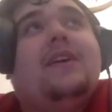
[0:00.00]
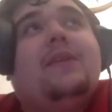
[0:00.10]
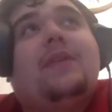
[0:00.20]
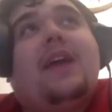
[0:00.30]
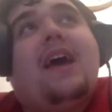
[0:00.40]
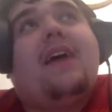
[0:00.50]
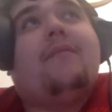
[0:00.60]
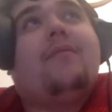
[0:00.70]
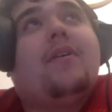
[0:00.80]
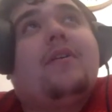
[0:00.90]
he would
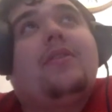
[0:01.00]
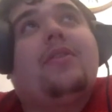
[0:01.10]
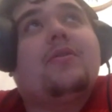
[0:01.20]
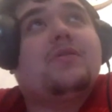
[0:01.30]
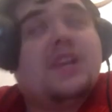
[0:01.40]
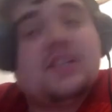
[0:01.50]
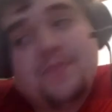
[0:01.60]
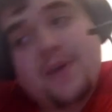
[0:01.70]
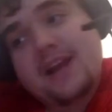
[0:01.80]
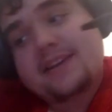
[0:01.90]
have Thursday's
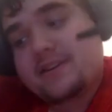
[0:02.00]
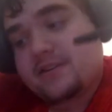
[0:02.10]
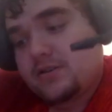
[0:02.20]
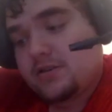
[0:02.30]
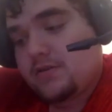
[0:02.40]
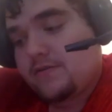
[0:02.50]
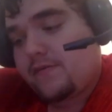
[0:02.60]
practice.